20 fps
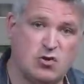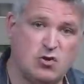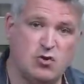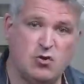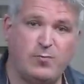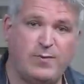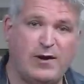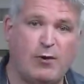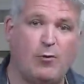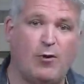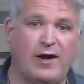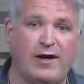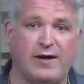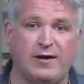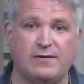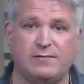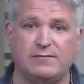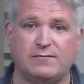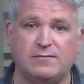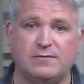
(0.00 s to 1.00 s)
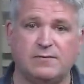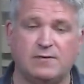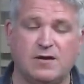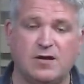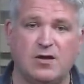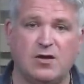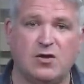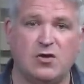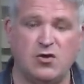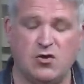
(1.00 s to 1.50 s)
you be quiet,
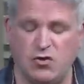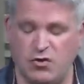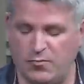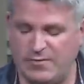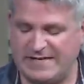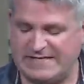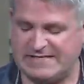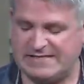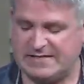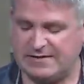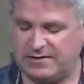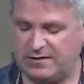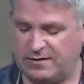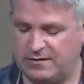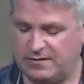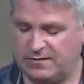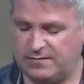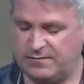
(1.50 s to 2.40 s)
you be still.